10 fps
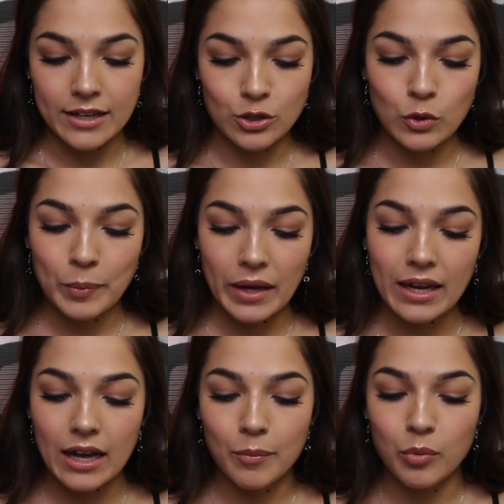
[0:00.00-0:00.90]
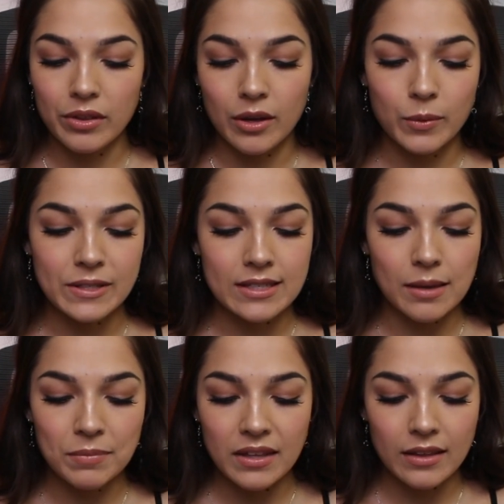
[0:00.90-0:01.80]
I do pick up where there was
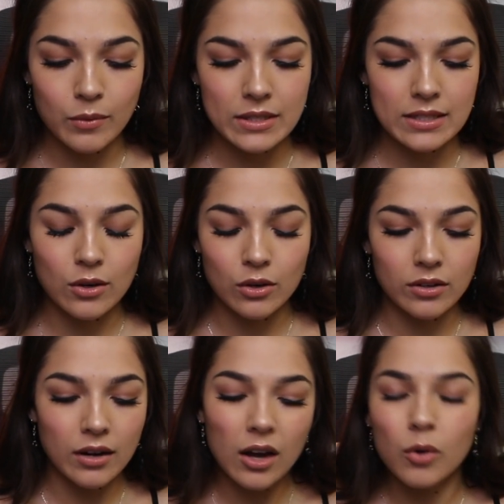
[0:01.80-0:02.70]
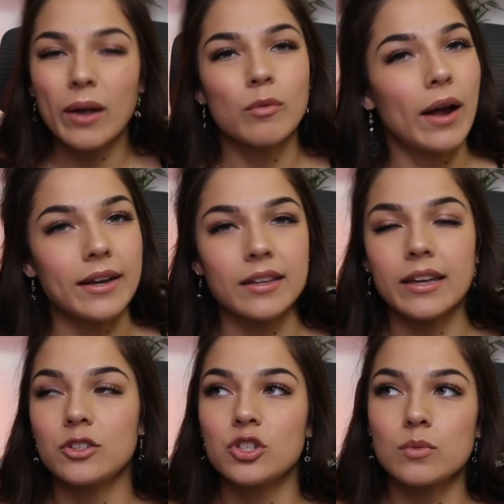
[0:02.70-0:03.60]
something that was not quite right.
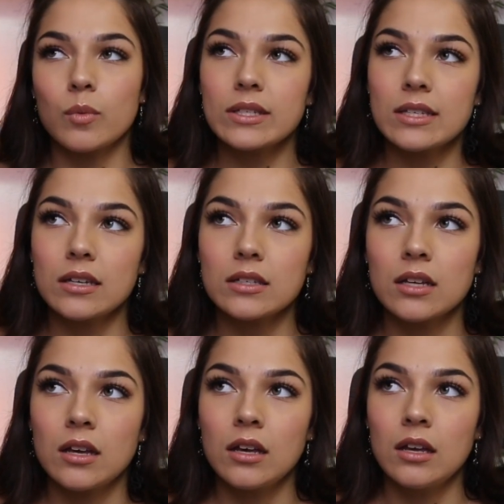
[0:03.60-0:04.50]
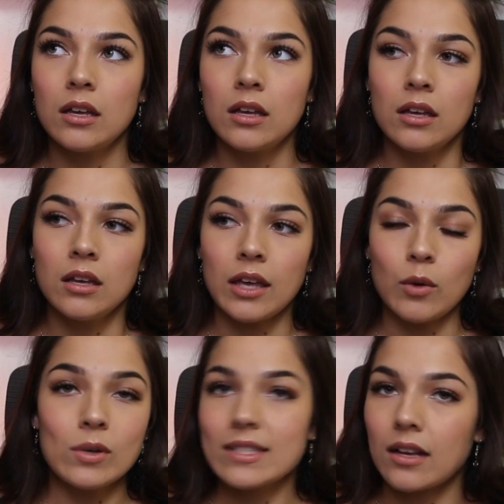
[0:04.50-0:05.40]
Like, it wasn't
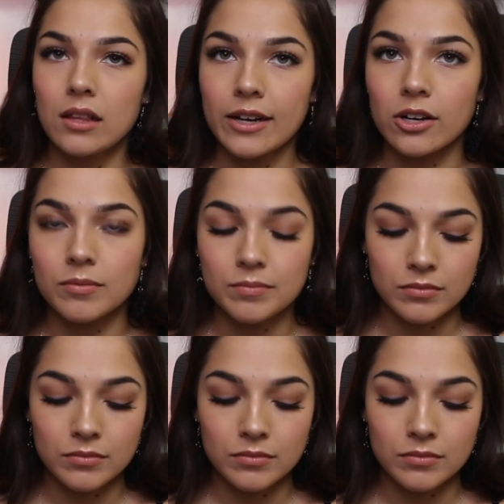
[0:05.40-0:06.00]
clear.